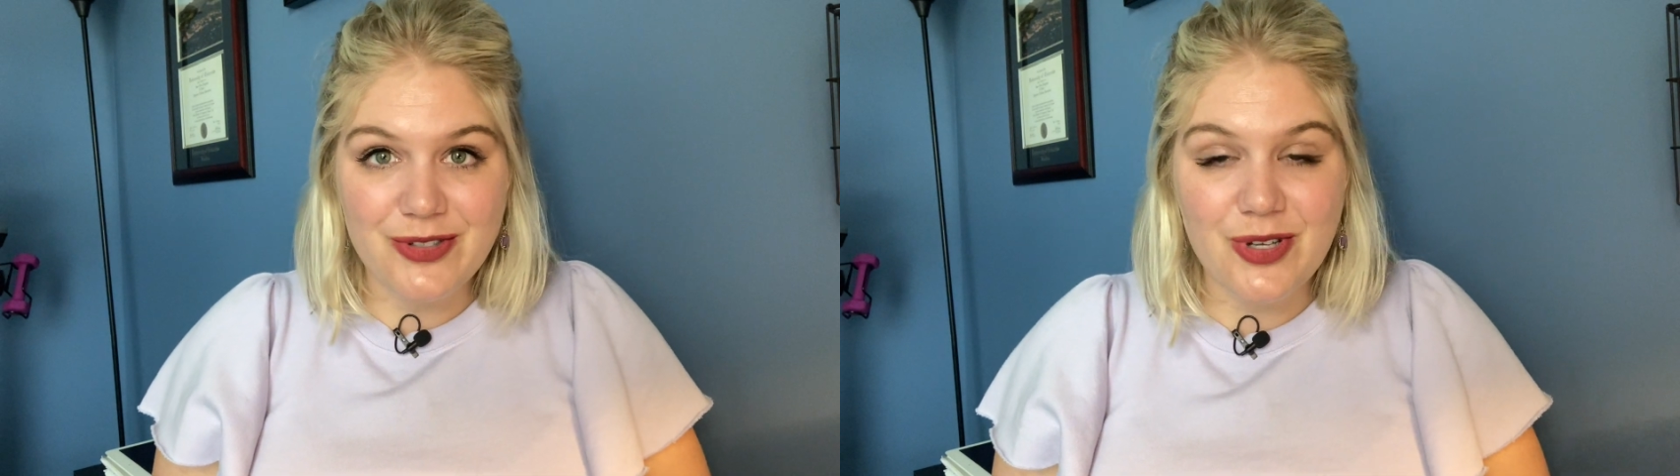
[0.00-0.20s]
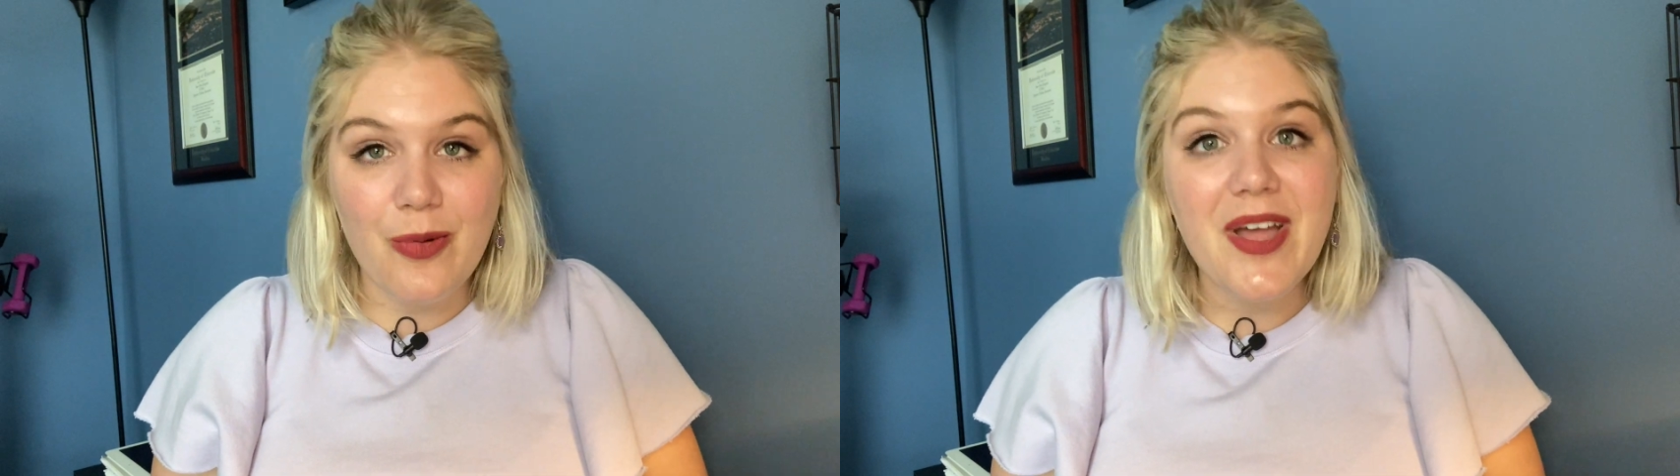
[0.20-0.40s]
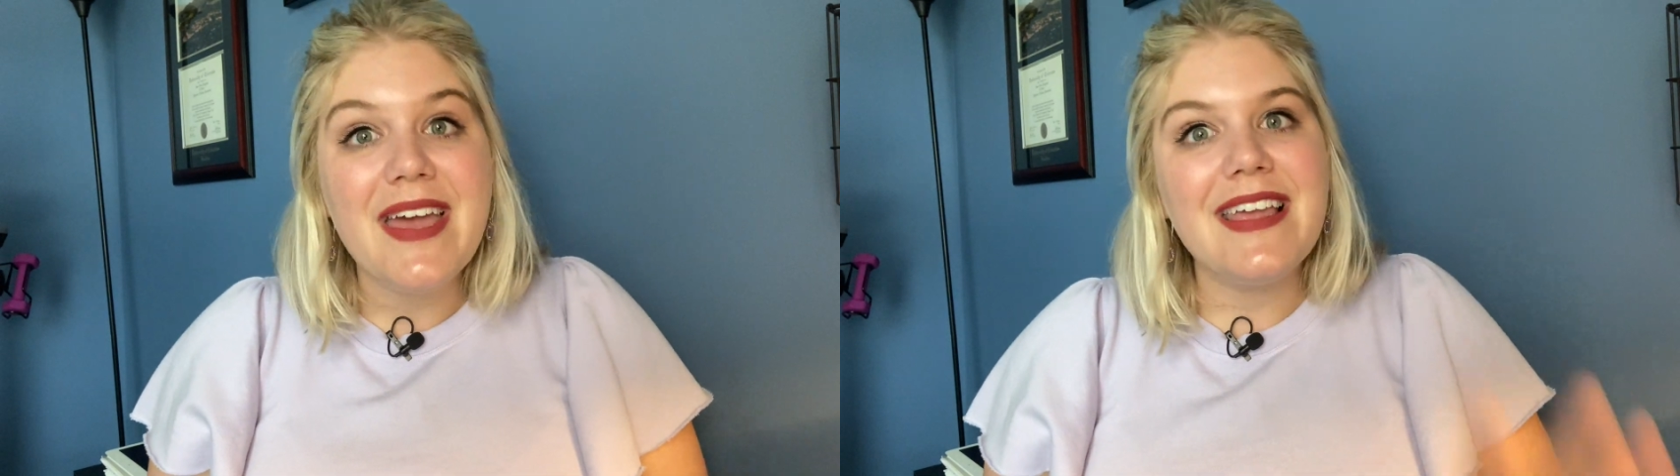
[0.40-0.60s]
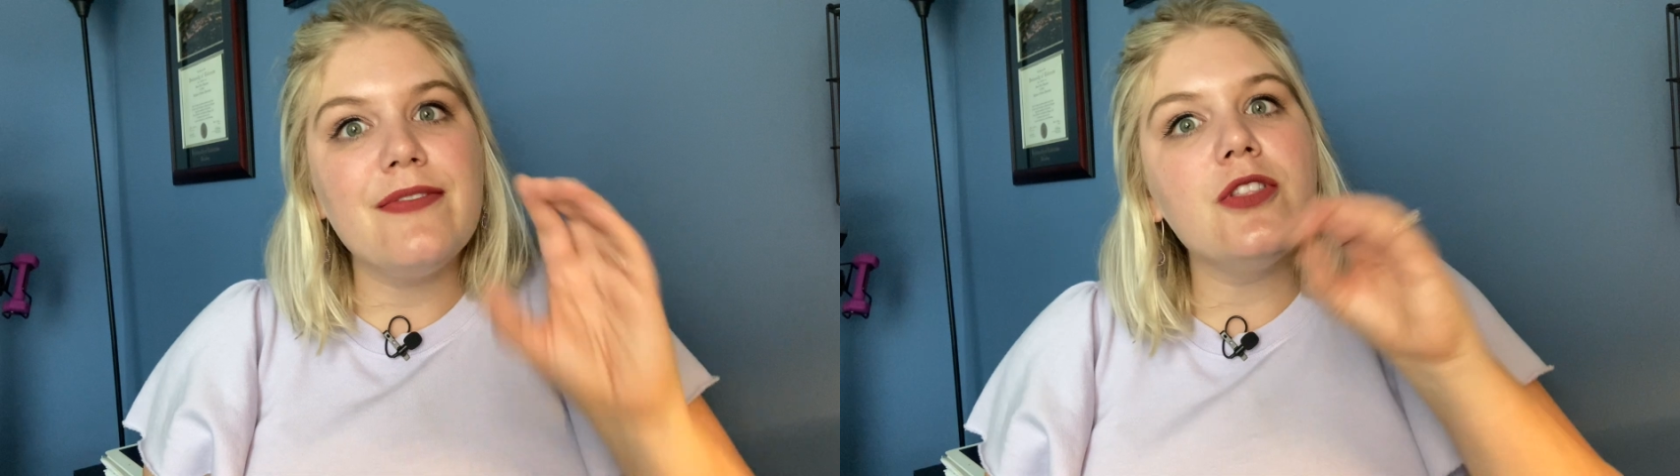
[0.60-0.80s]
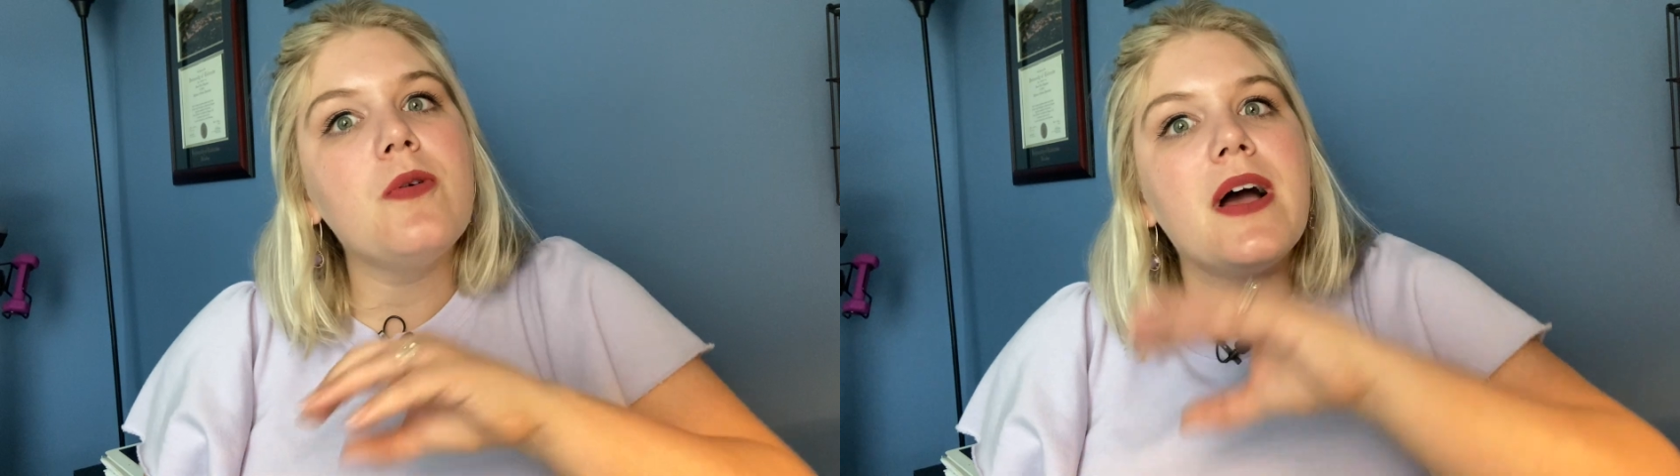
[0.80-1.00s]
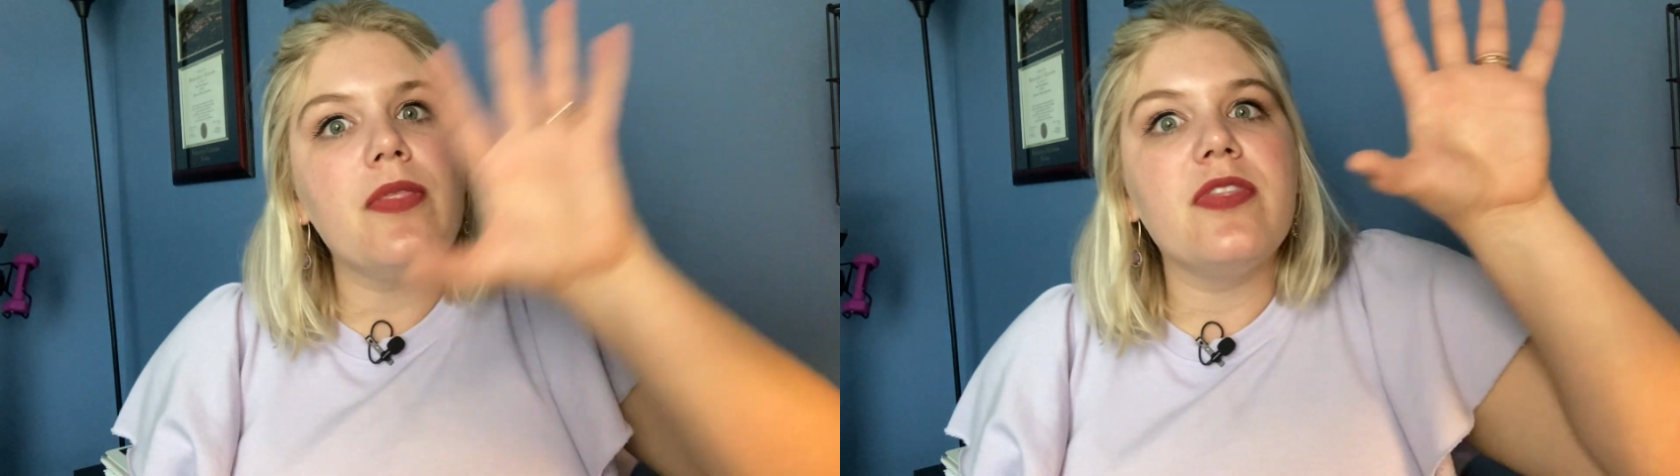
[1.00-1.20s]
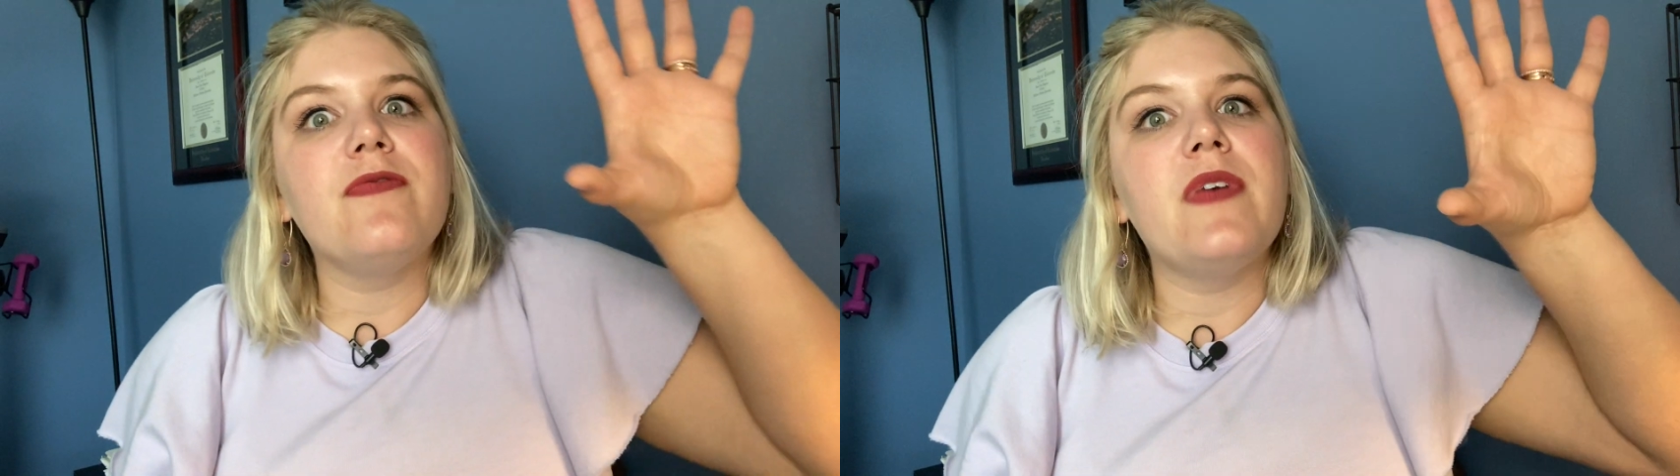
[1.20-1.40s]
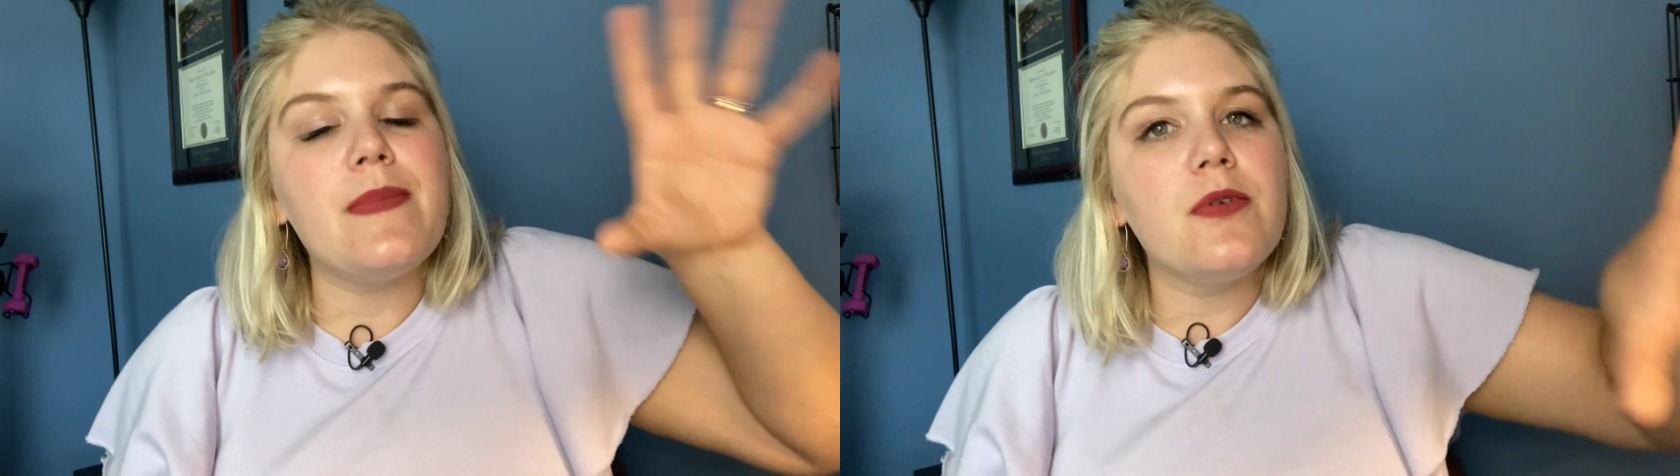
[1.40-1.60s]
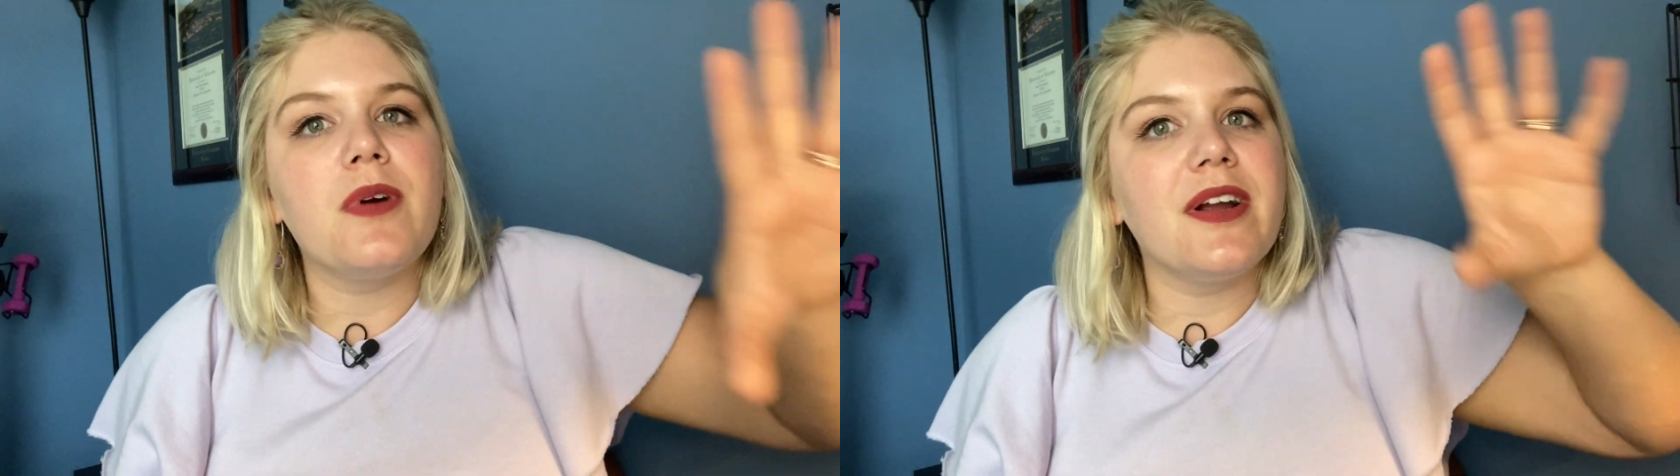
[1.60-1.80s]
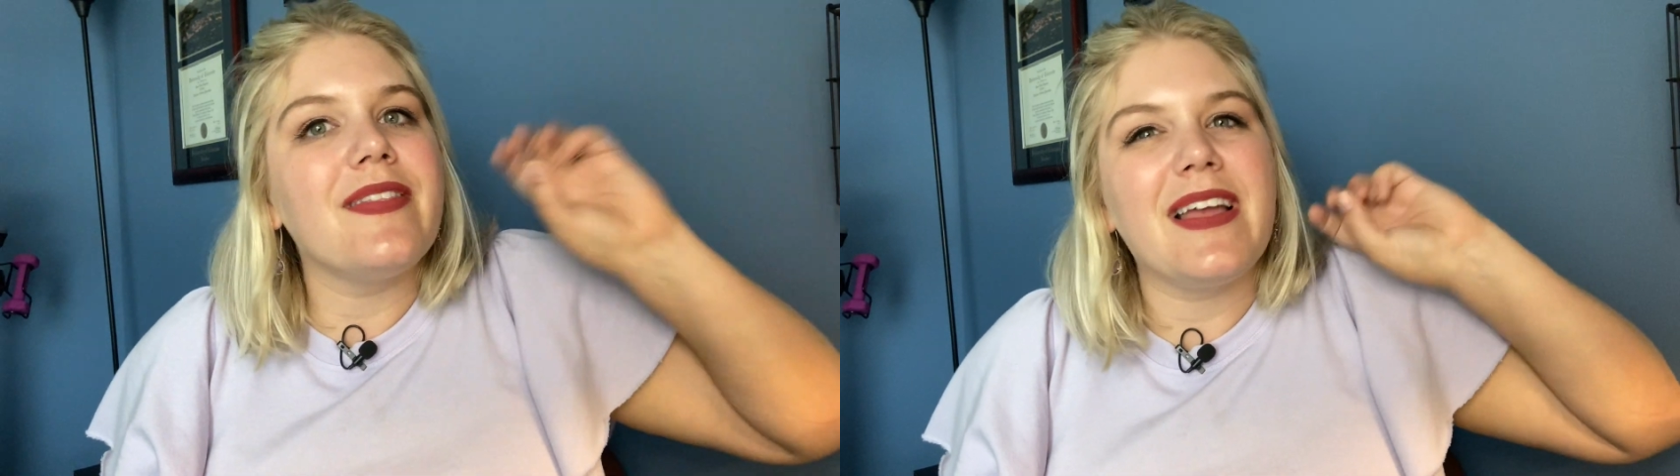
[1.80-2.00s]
So even though February